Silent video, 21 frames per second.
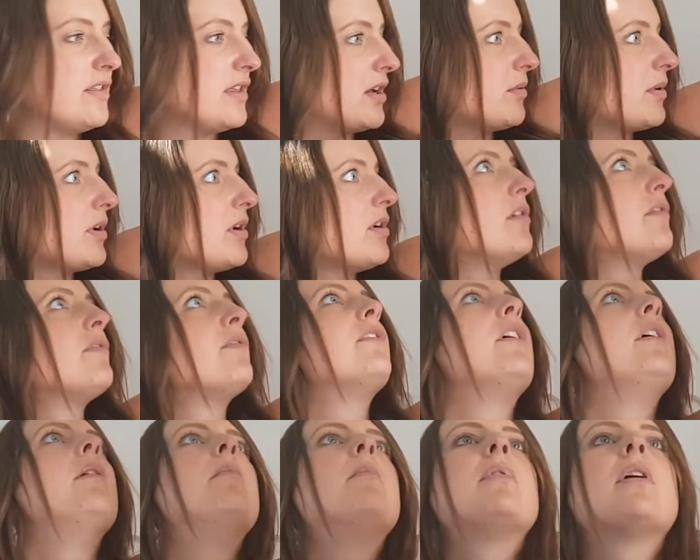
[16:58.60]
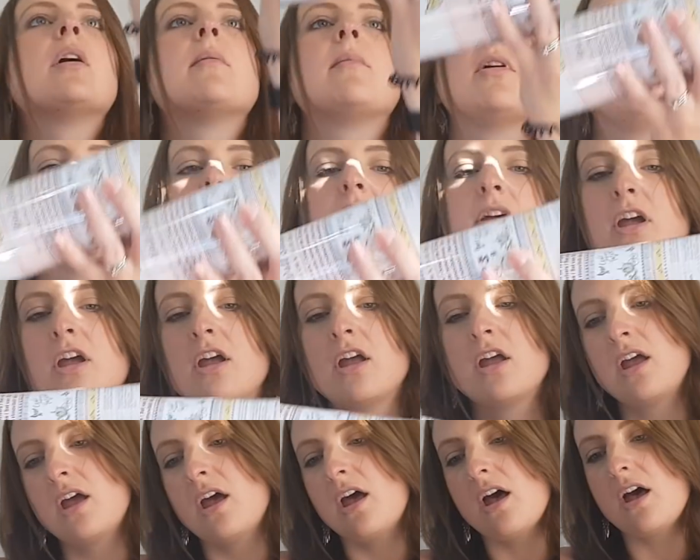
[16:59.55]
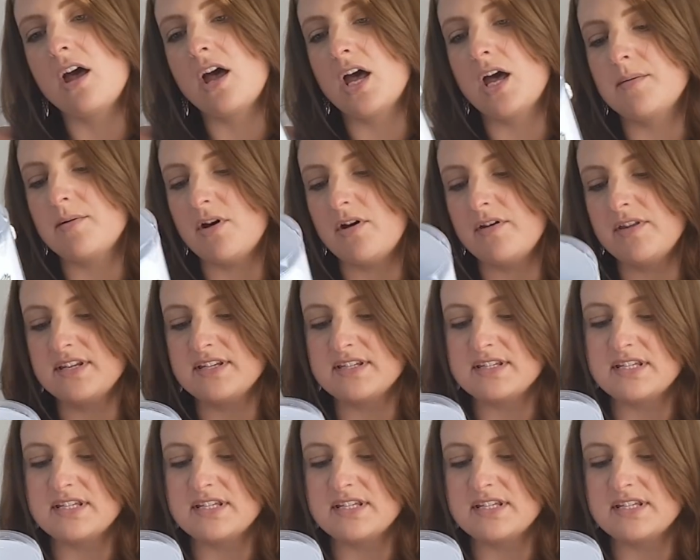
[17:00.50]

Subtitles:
thing we got from Primark are these